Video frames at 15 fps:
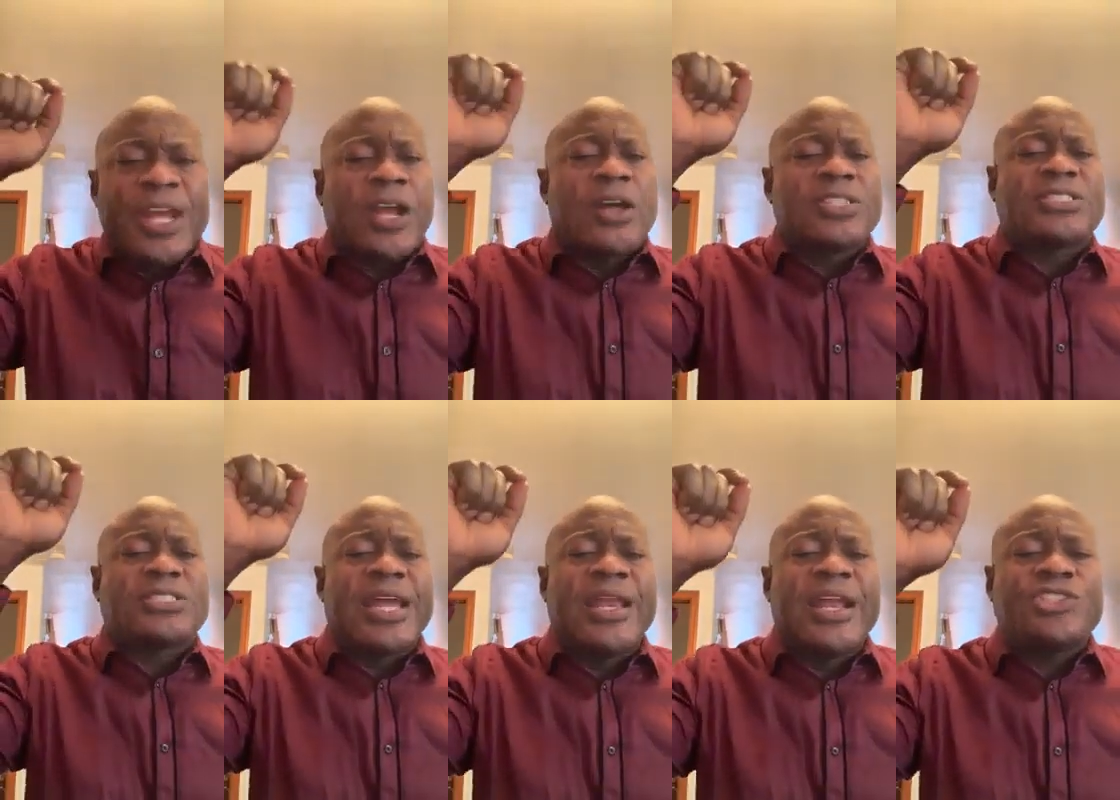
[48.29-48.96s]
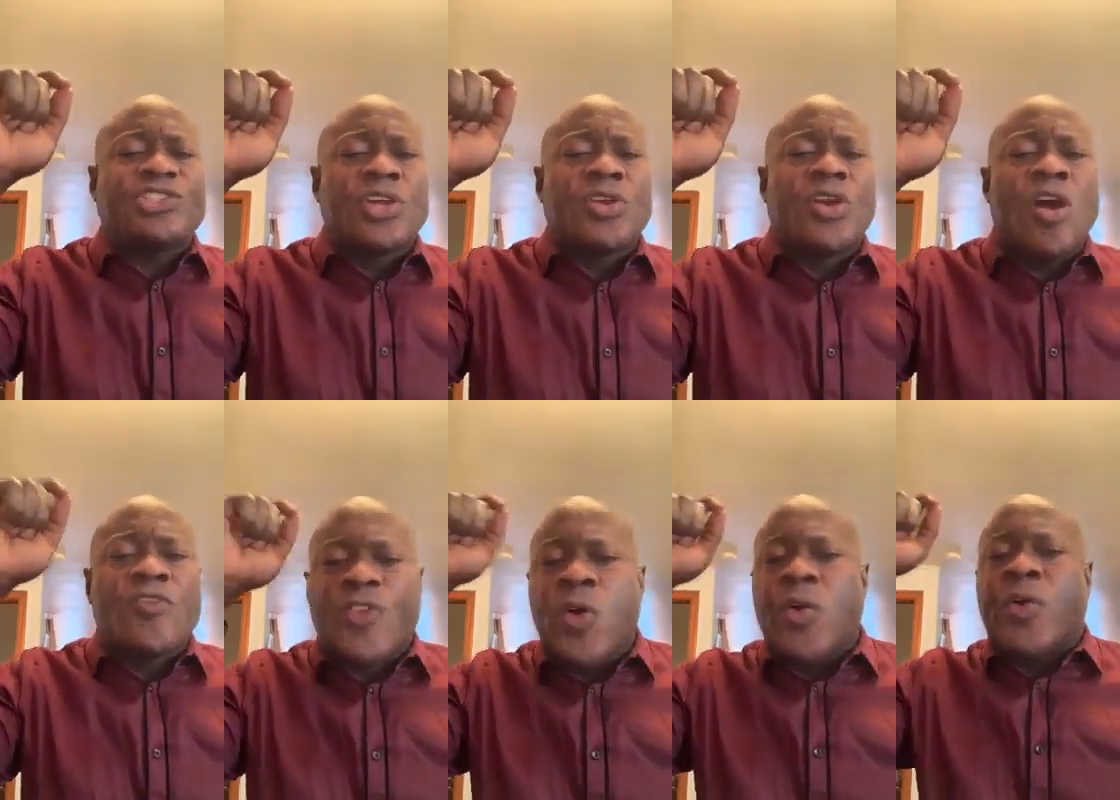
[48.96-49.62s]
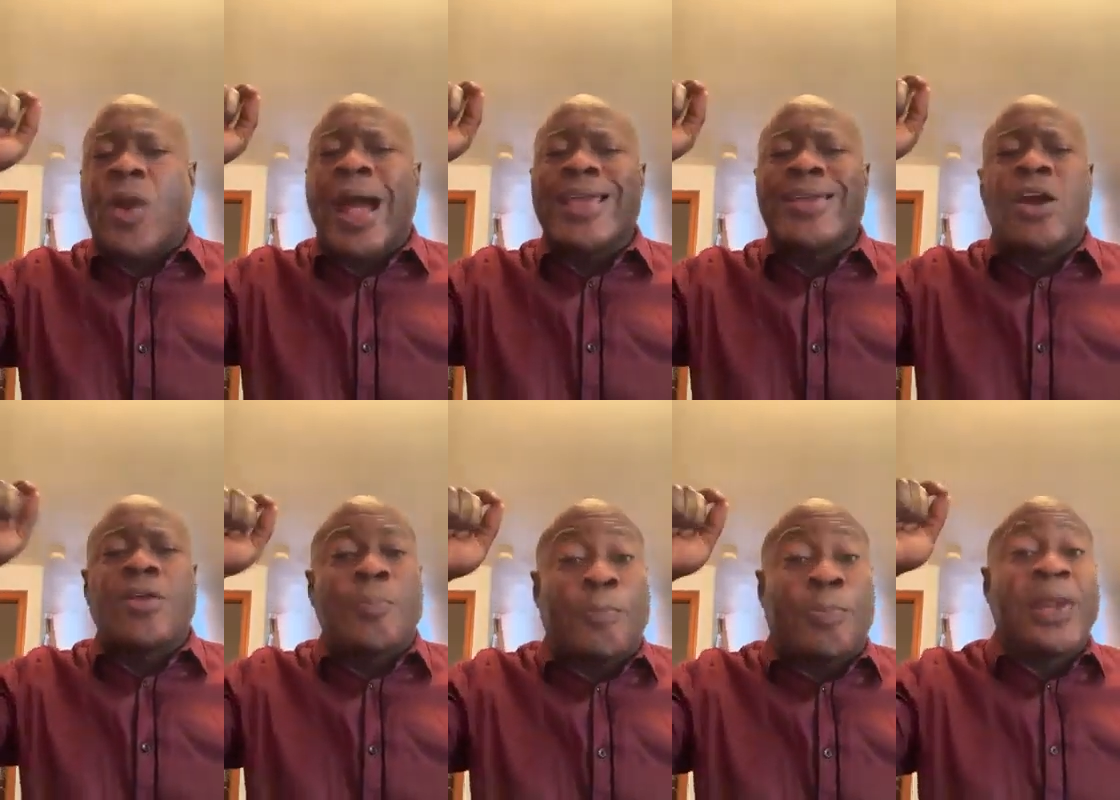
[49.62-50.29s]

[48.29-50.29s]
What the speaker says: the constellation of Orion,